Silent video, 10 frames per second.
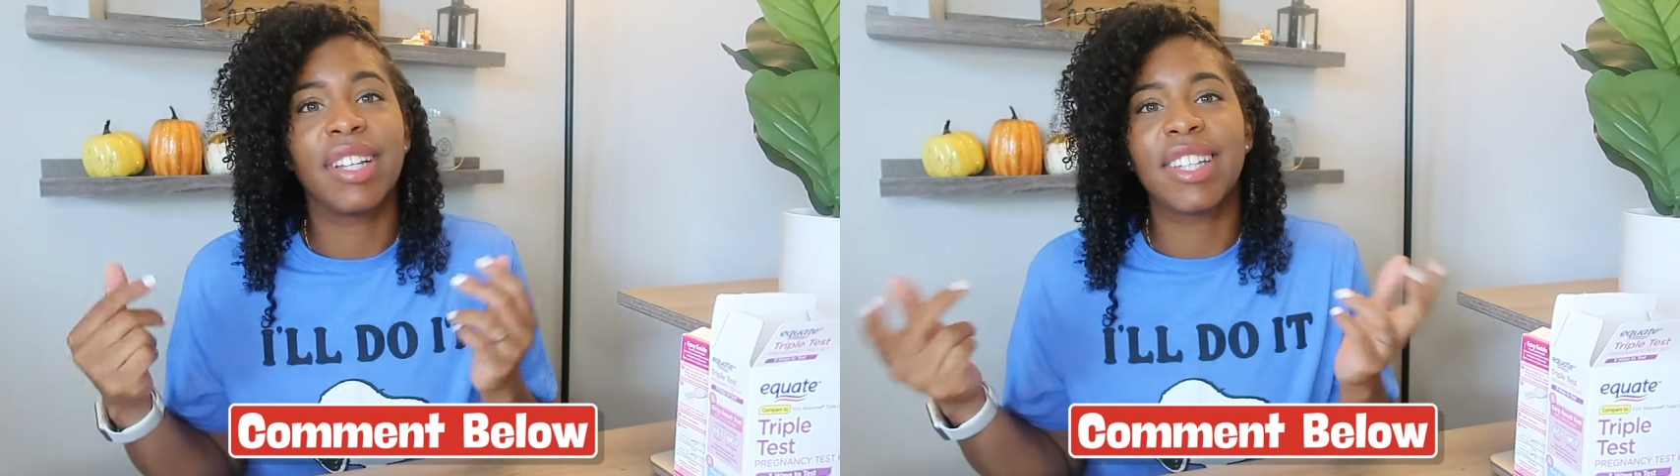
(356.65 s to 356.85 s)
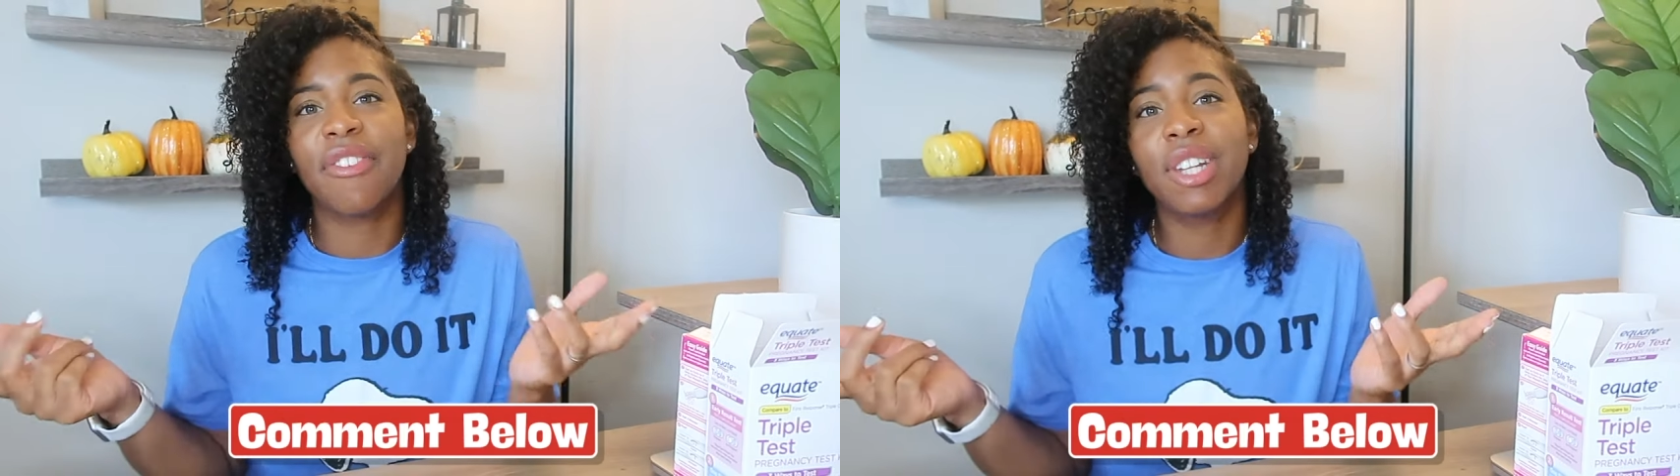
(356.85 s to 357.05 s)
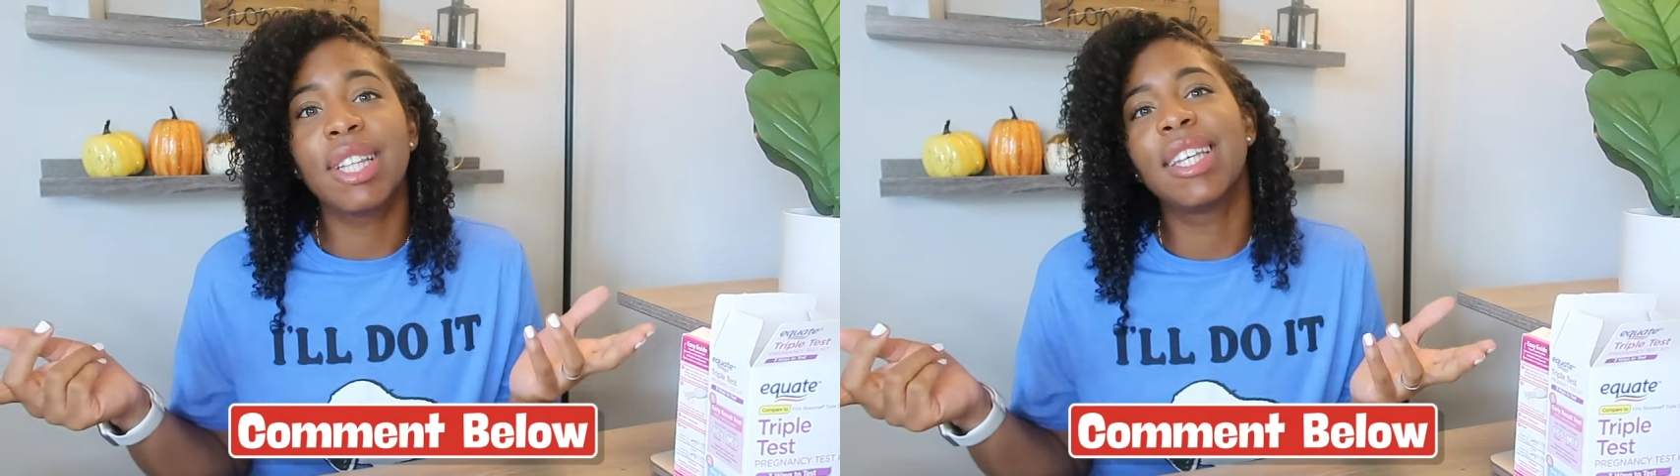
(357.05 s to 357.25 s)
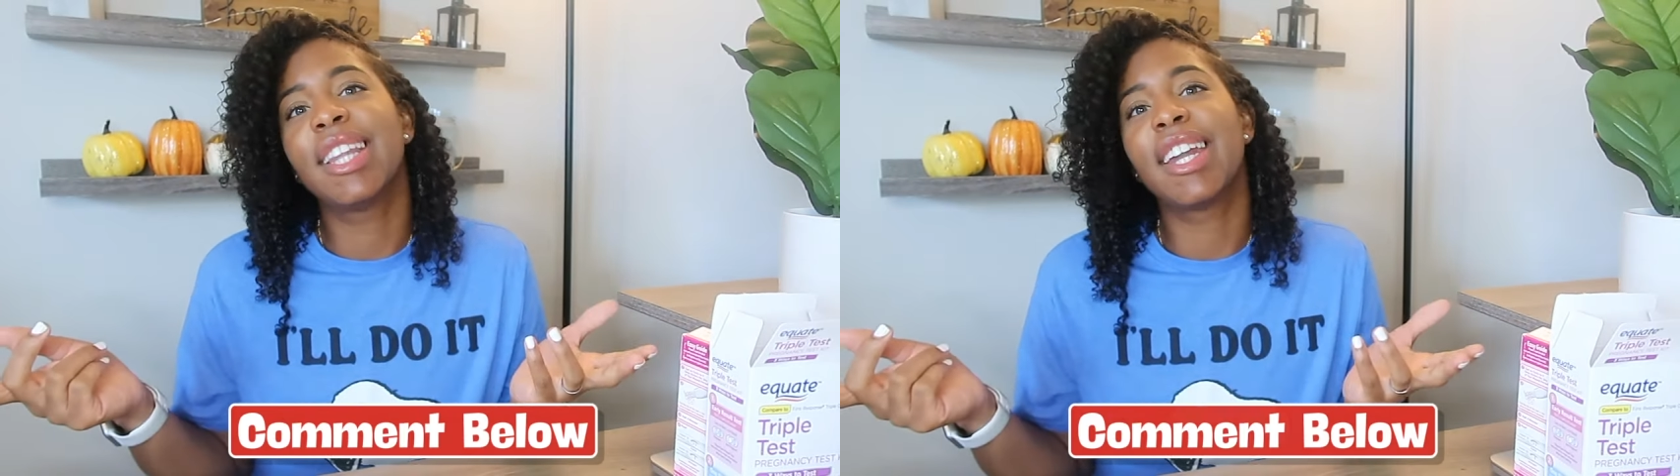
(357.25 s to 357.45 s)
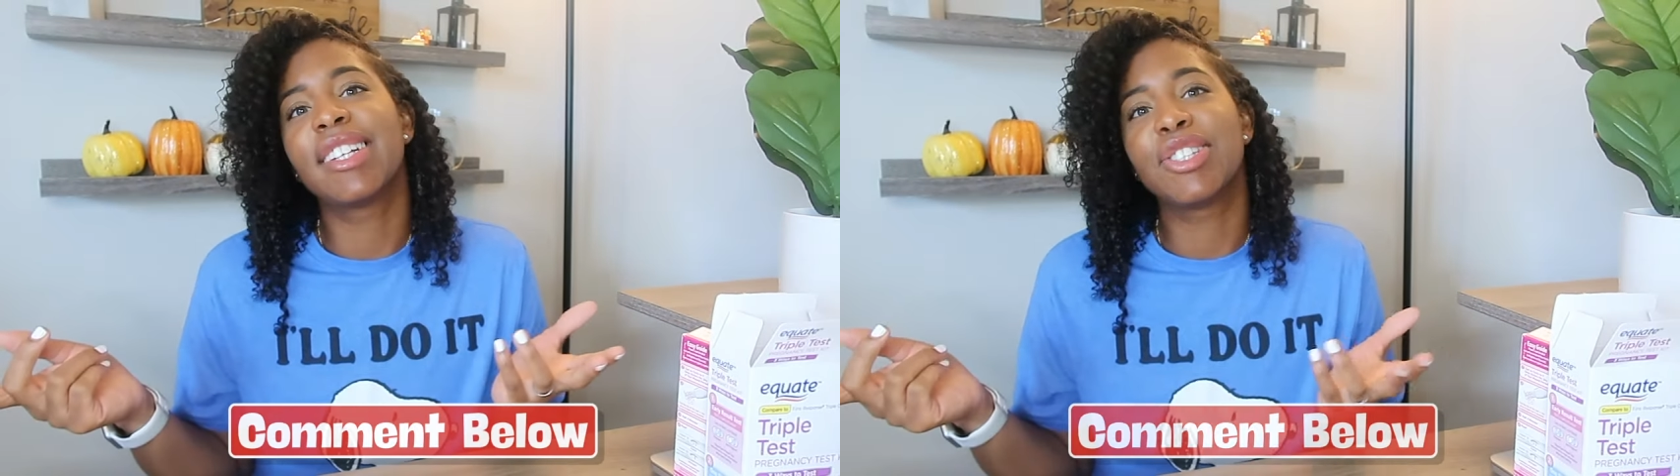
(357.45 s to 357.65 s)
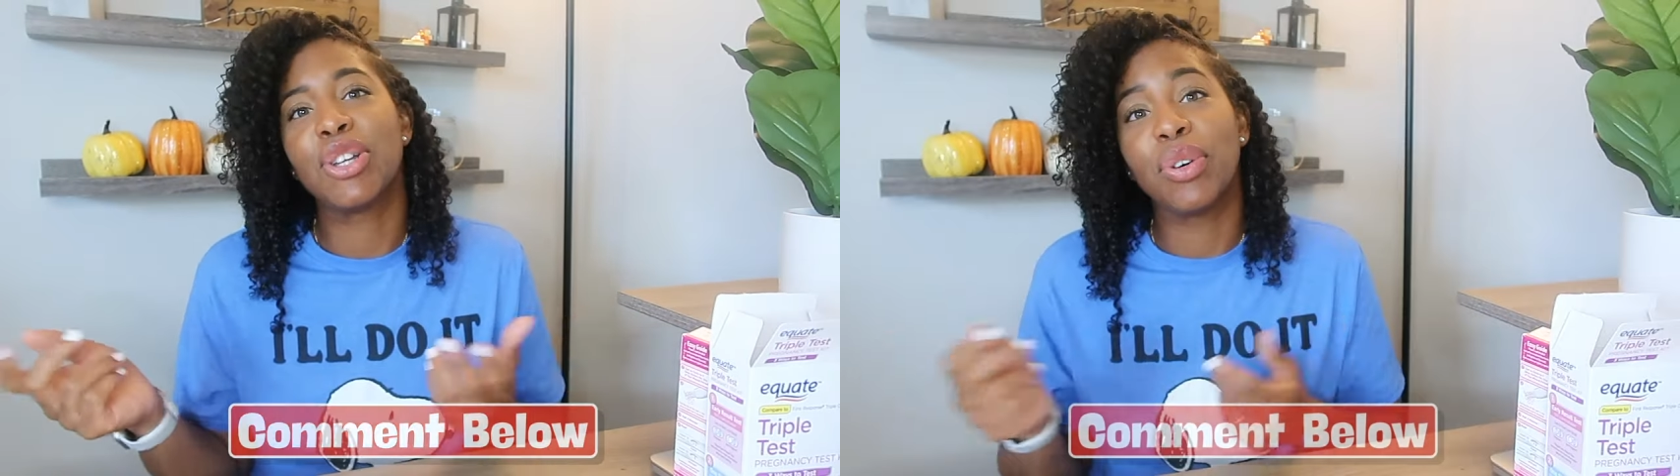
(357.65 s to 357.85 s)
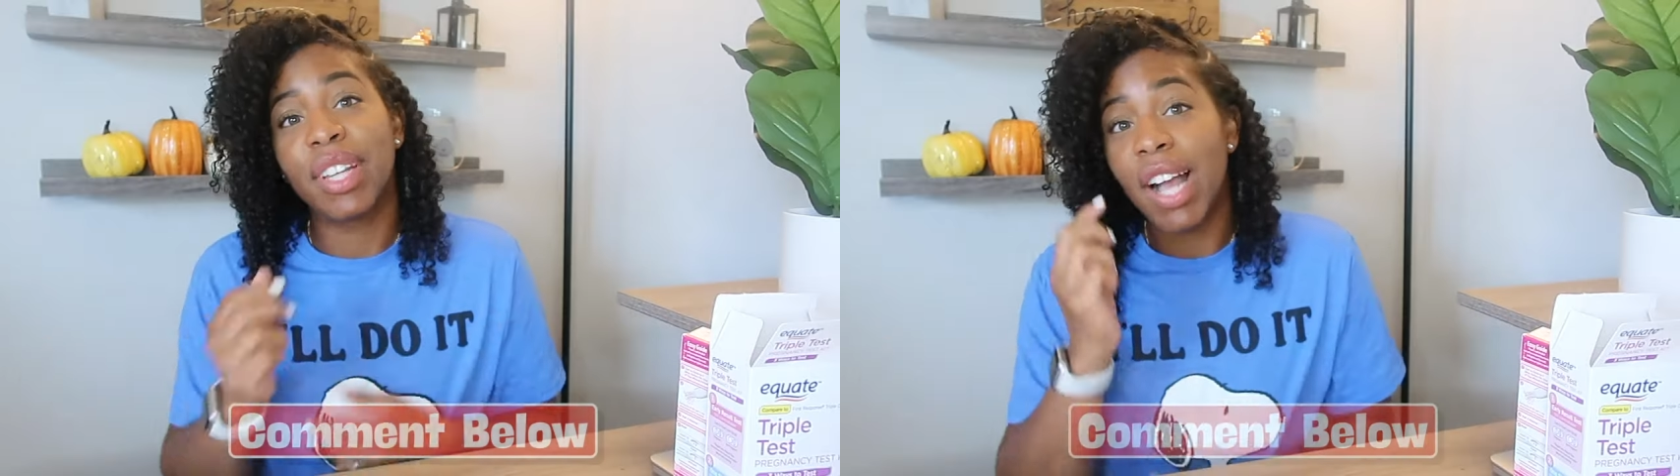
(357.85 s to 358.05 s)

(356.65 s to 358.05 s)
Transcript: definitely let us know in the